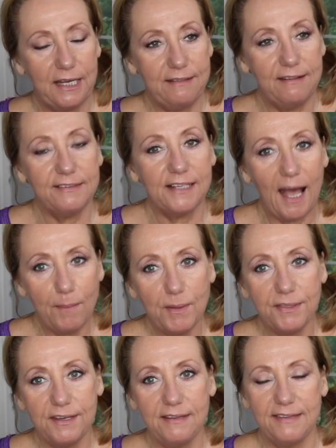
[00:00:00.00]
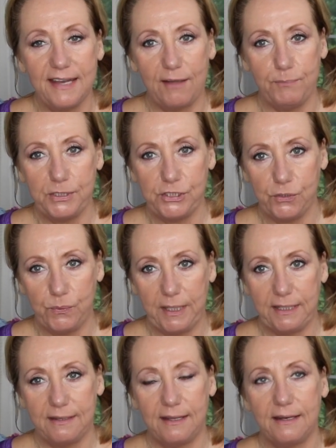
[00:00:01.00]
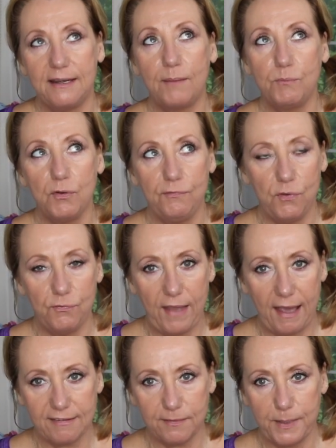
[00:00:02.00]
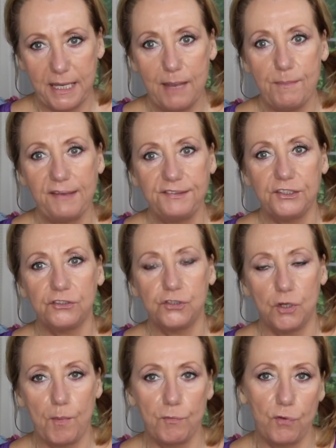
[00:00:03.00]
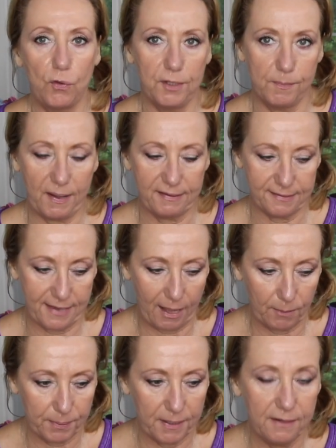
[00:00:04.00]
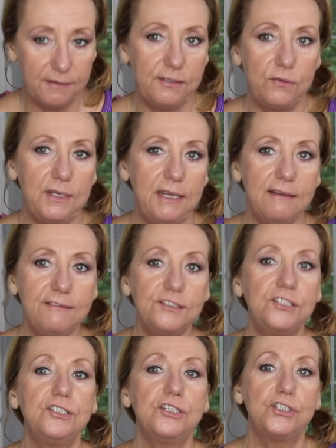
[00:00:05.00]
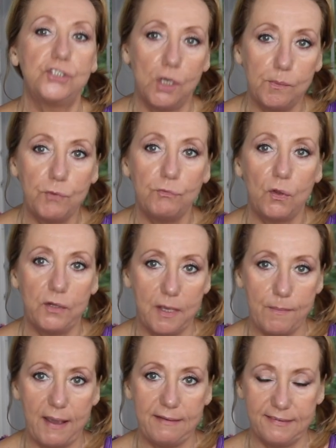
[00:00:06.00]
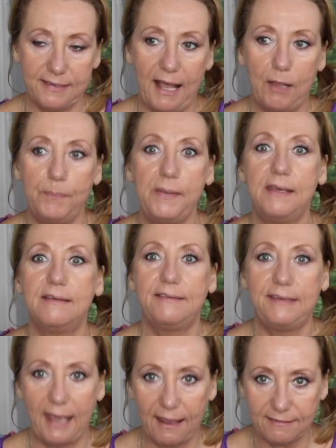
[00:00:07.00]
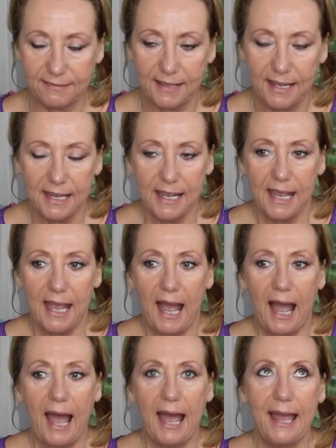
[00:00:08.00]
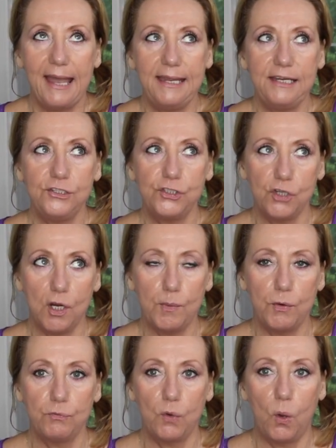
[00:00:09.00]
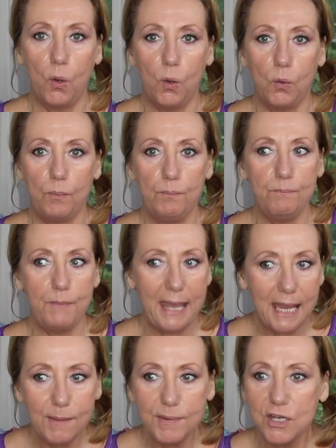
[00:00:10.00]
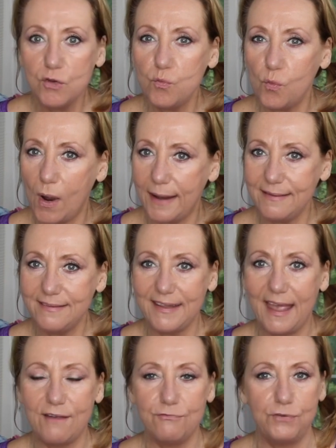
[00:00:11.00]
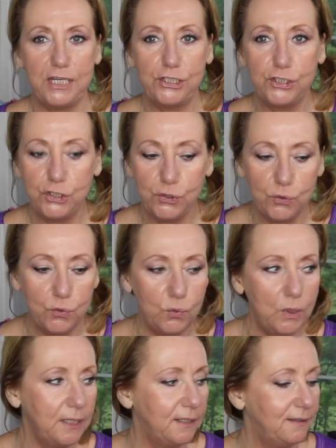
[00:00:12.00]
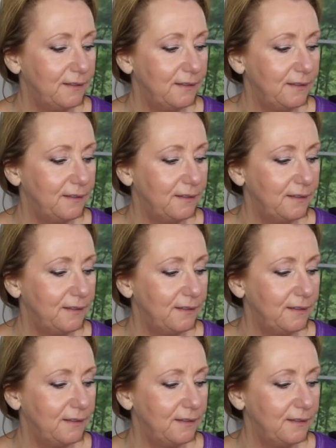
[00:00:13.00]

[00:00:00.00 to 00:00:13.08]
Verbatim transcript: there's a couple things that I've been doing and a number of you have asked me, am I still derma rolling my scalp? So the answer to the derma rolling my scalp is yes. I derma roll maybe once every two